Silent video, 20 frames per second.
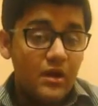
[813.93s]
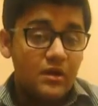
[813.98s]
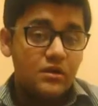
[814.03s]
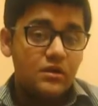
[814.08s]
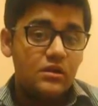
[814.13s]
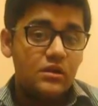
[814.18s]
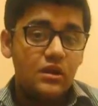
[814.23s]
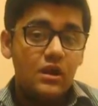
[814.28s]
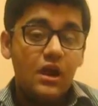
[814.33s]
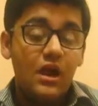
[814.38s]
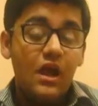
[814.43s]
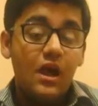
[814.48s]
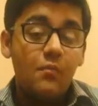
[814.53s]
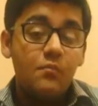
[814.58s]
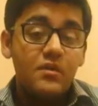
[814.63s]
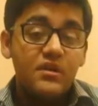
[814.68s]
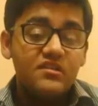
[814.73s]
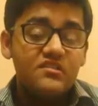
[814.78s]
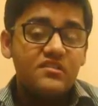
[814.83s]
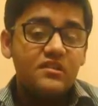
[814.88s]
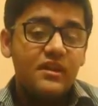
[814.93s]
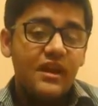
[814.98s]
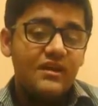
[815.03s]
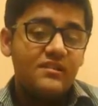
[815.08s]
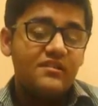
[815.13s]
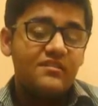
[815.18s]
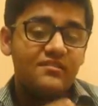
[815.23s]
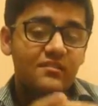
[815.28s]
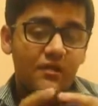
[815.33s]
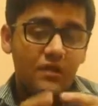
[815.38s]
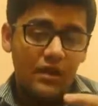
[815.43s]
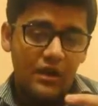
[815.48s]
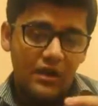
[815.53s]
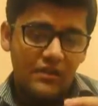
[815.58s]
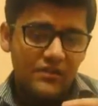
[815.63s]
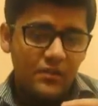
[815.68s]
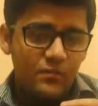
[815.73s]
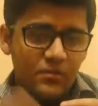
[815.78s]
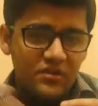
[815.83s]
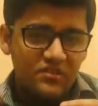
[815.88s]
But
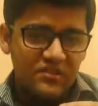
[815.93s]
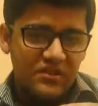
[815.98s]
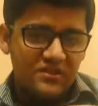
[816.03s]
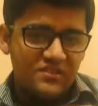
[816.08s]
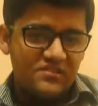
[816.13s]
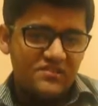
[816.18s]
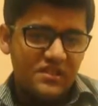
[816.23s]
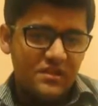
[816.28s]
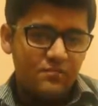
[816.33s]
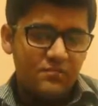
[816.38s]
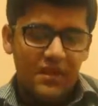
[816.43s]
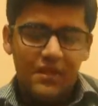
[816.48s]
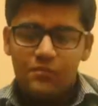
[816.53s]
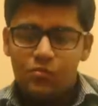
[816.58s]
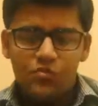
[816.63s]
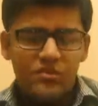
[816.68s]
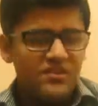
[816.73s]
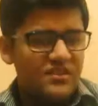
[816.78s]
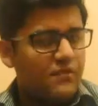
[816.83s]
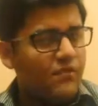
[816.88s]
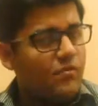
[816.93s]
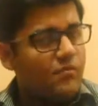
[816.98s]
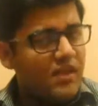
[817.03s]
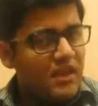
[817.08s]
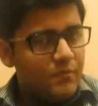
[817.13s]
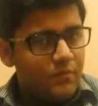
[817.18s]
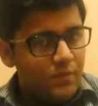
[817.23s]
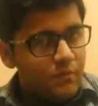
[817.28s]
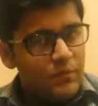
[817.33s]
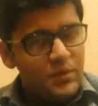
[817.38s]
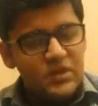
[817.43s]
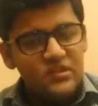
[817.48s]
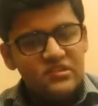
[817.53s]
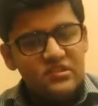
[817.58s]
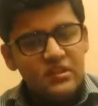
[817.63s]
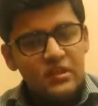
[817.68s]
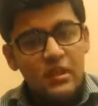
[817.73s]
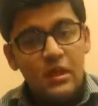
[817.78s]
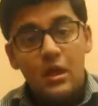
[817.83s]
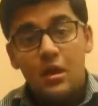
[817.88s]
another person at the same time who has given many
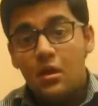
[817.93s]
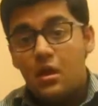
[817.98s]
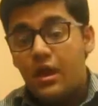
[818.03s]
papers